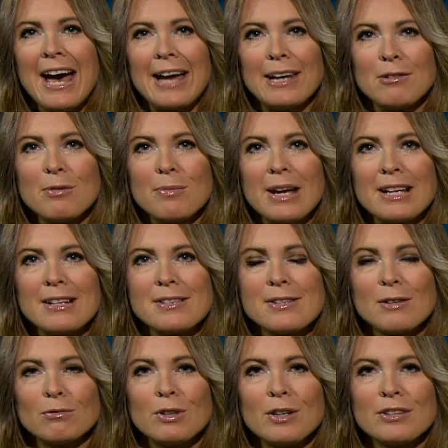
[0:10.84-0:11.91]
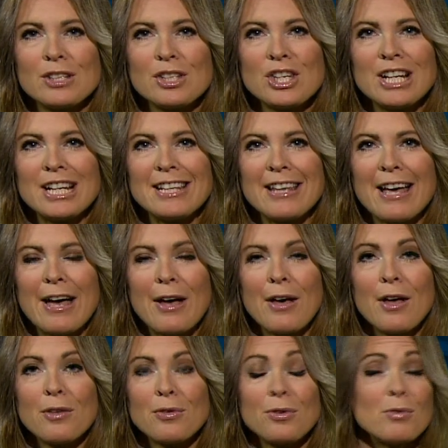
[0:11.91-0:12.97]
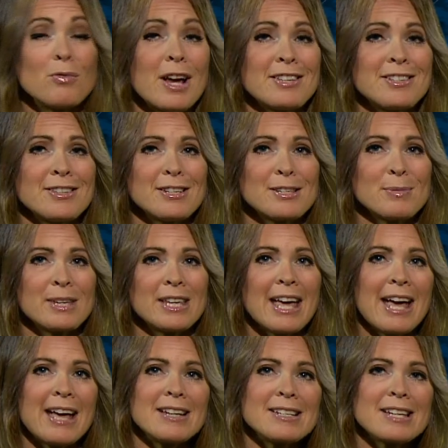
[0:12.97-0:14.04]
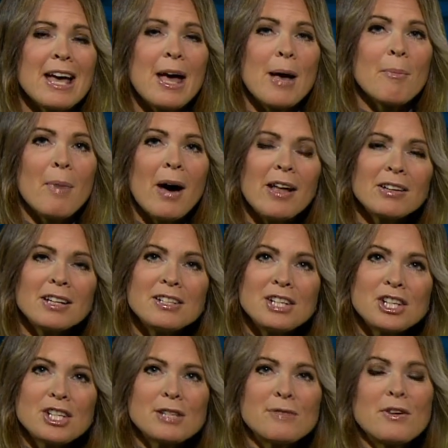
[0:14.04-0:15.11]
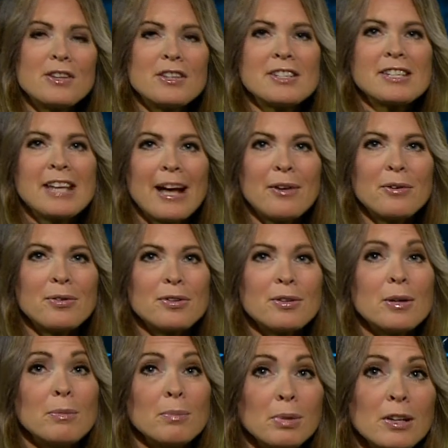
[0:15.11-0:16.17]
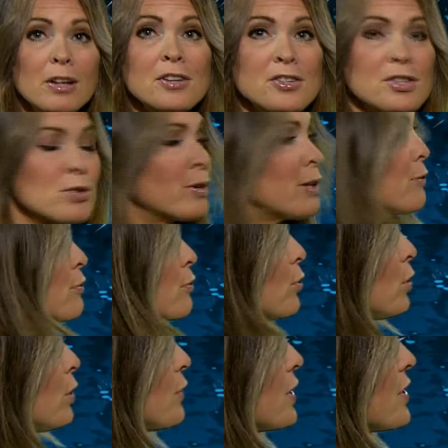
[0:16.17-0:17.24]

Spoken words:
and it remains rather chilly there through the rest of this weekend. Mild conditions further south and blustery for all of